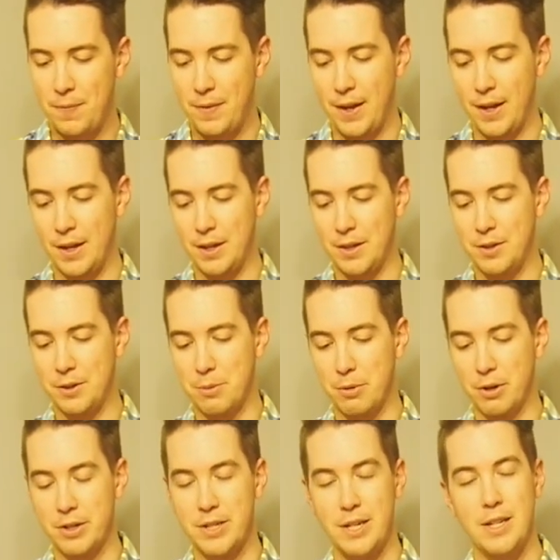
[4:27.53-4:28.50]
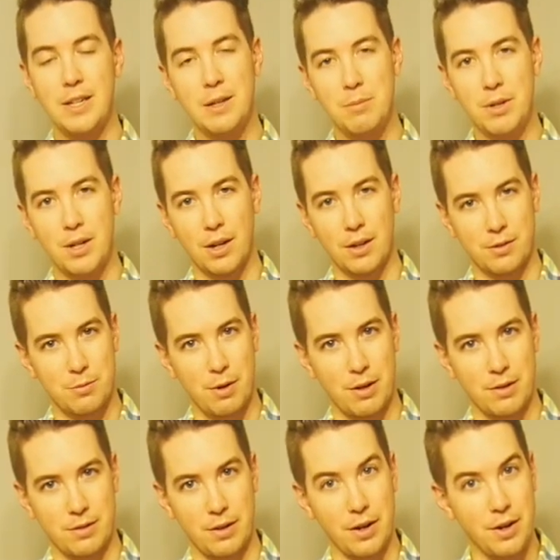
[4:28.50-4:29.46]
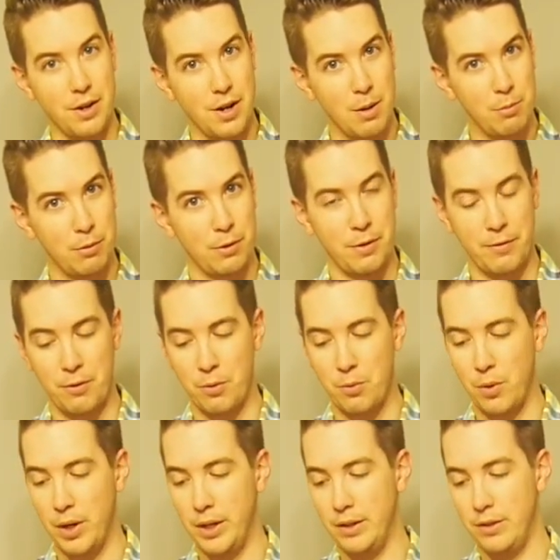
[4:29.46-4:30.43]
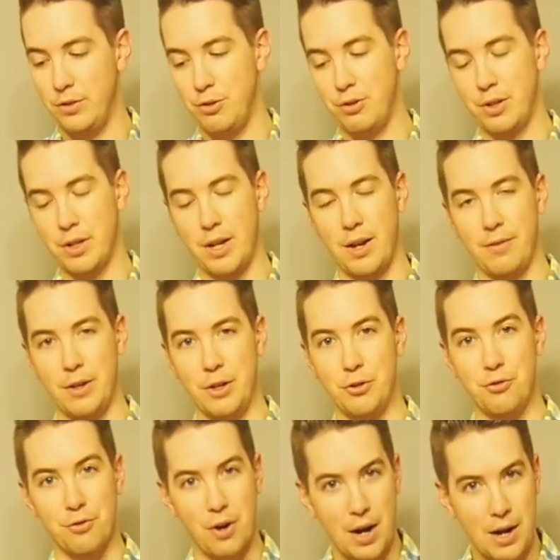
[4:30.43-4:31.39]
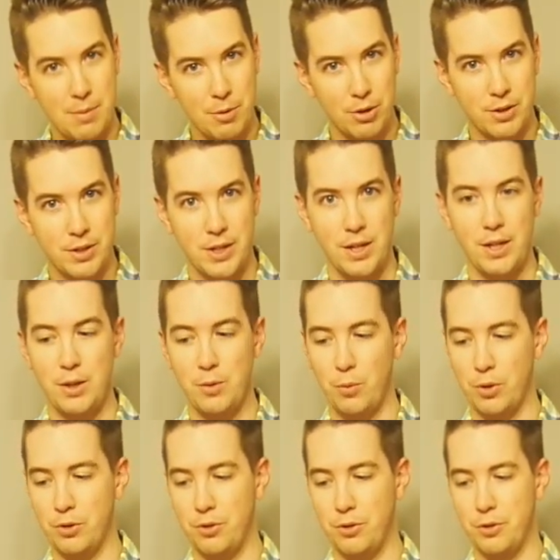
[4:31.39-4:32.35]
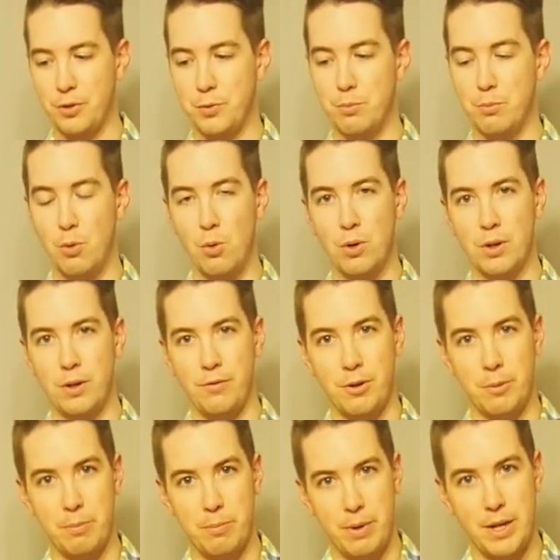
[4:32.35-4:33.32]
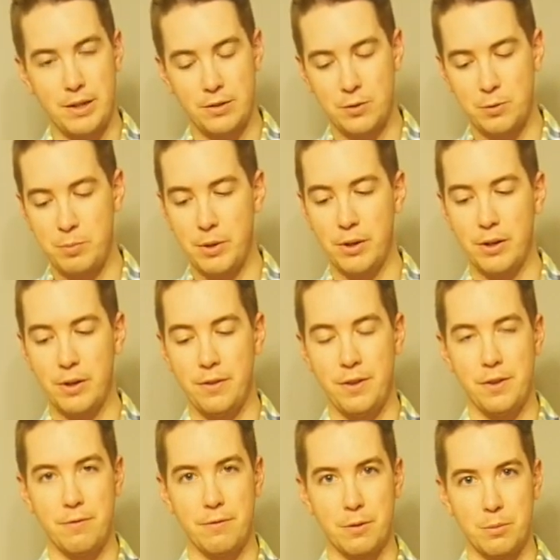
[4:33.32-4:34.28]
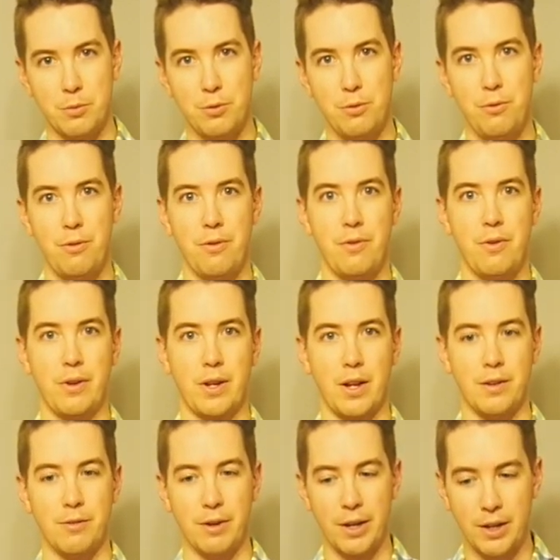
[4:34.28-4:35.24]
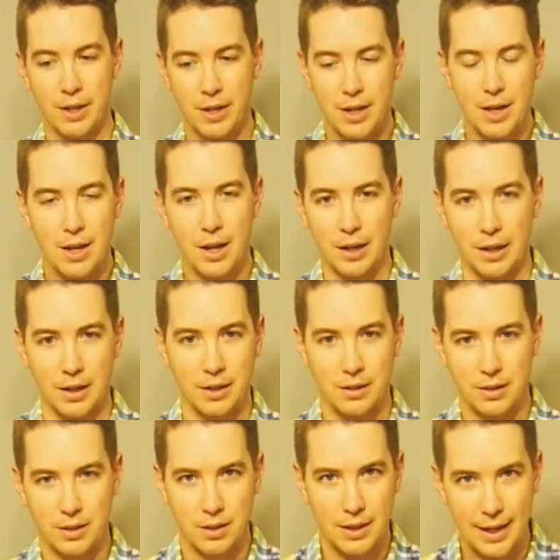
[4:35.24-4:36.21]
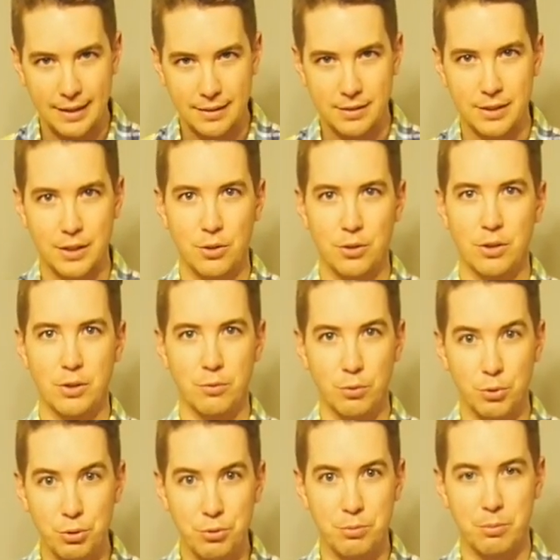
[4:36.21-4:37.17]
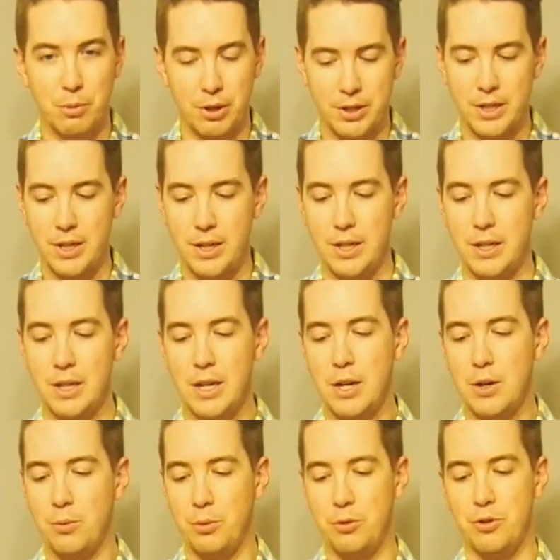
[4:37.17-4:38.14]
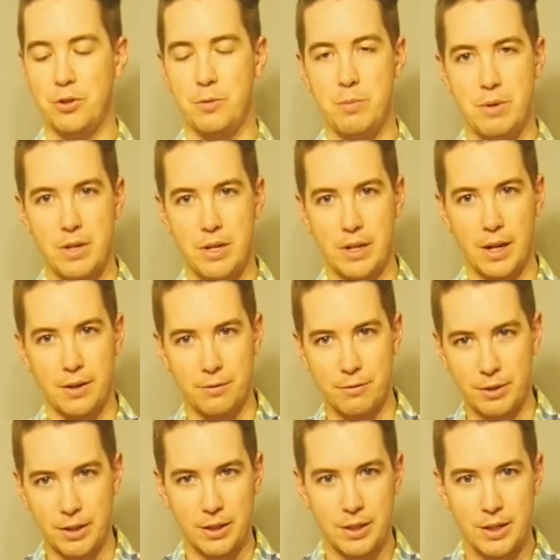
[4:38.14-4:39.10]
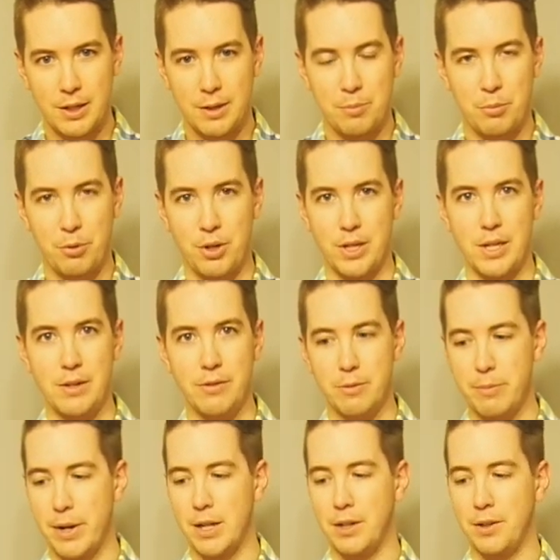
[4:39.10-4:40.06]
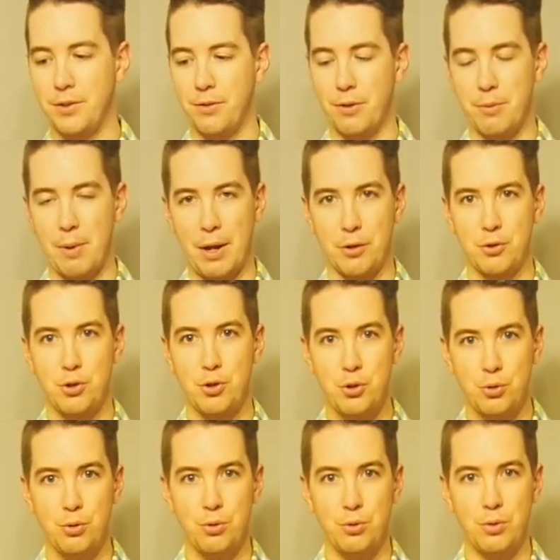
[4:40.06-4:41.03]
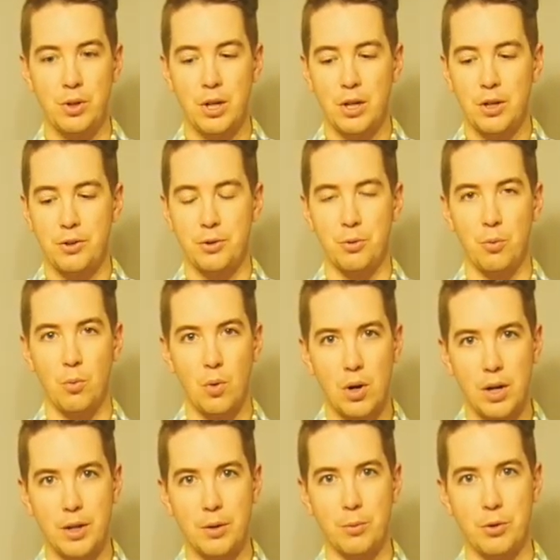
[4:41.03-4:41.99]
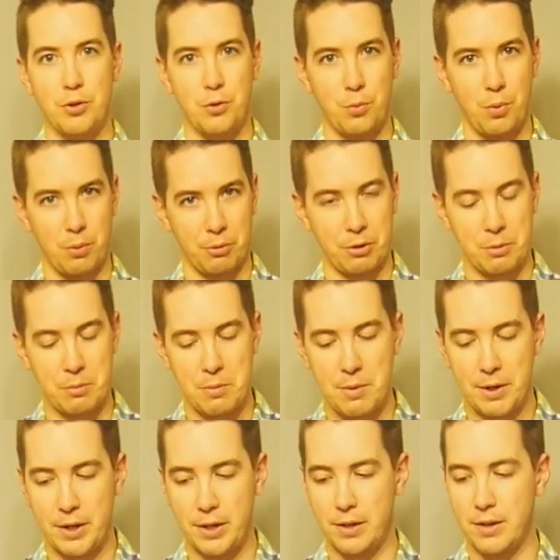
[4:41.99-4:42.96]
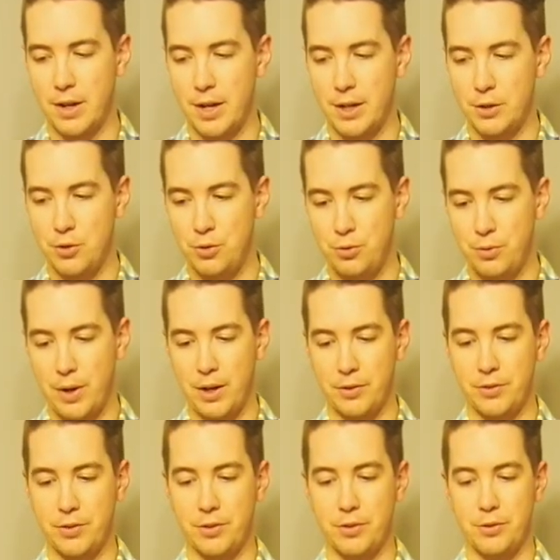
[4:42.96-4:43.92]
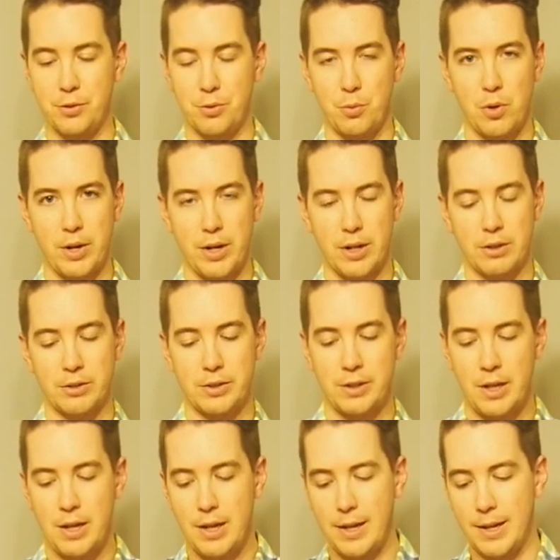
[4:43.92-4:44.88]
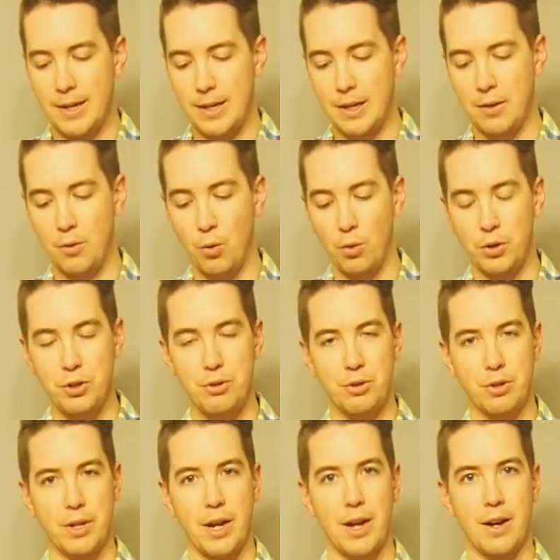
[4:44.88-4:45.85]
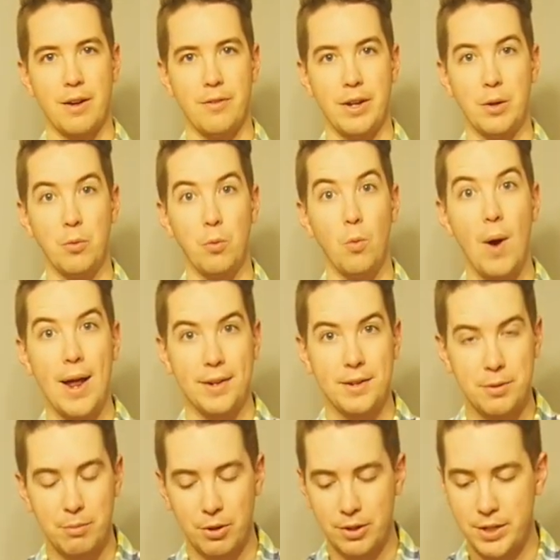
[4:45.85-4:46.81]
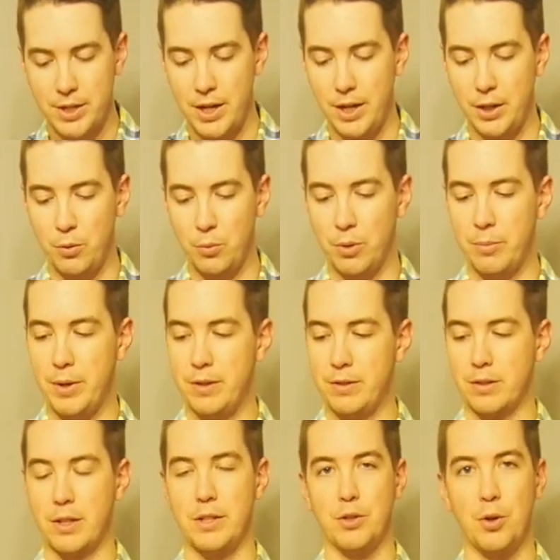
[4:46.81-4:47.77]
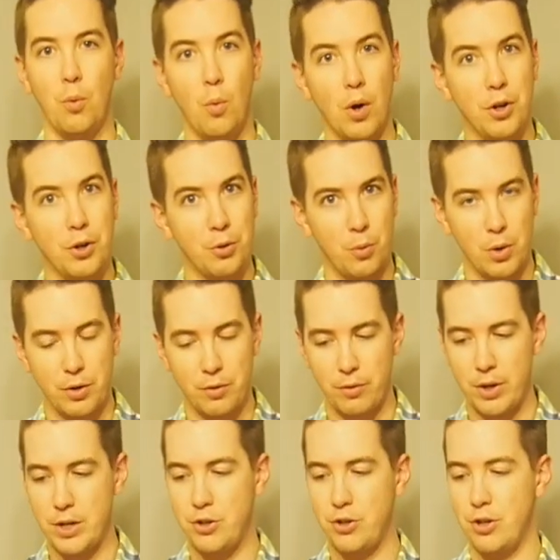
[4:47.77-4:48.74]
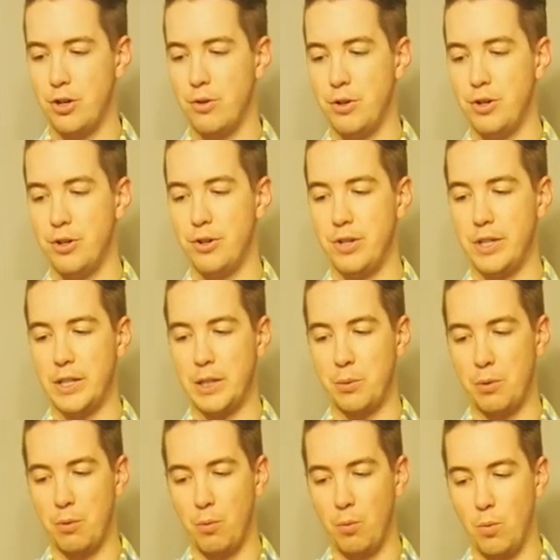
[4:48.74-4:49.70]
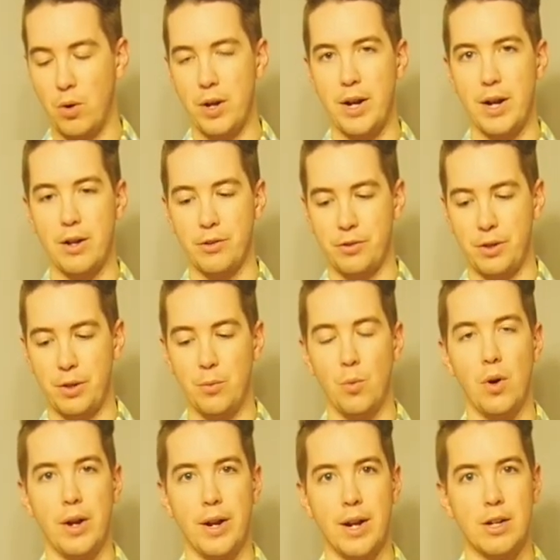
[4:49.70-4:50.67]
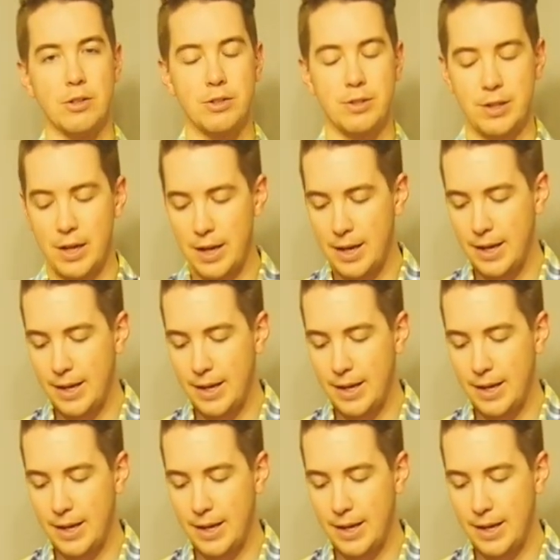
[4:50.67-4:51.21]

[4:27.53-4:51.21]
And the martini can be customized in a number of different ways. You can have a dry martini where there is more of your base spirit than vermouth. Kind of a, a classic or a root martini would just be kind of a pretty even balance of about two to one, which is what we're gonna be making tonight, two ounces to one ounce. Uh, or you can have a wet martini where basically it's a one-to-one ratio and you're dealing with one ounce and one ounce.